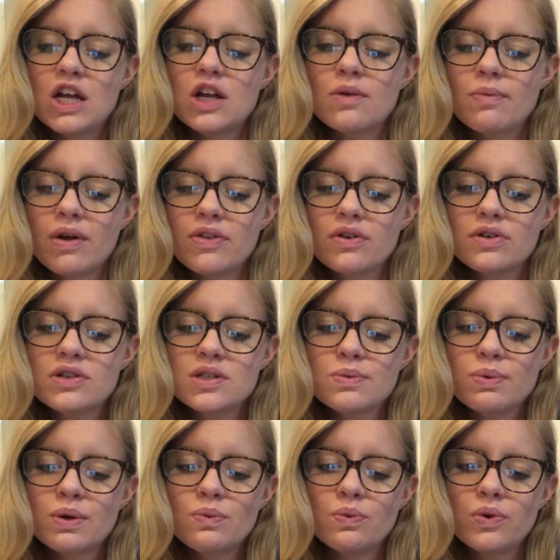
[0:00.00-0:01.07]
Your mother could
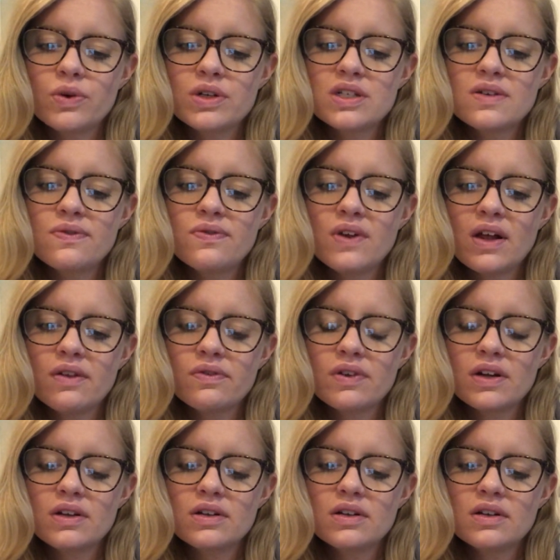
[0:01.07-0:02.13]
spin wool into
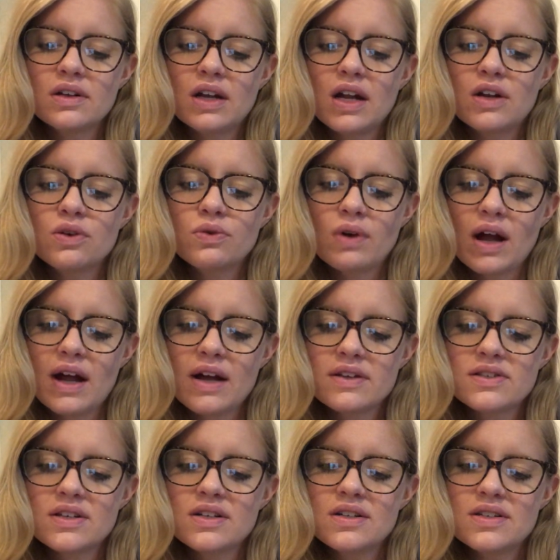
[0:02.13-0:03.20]
velvet and
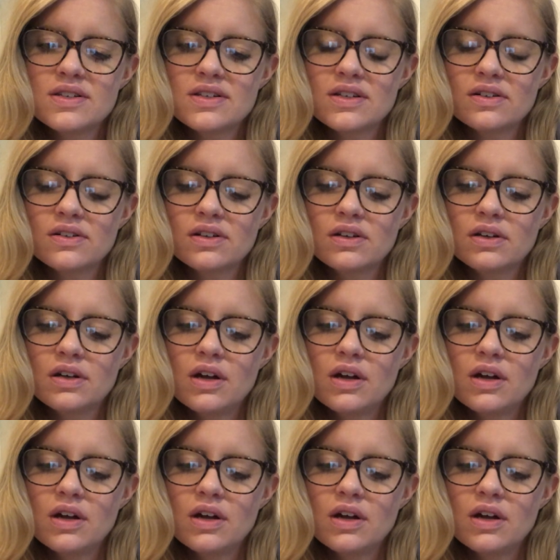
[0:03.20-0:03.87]
grass into silk.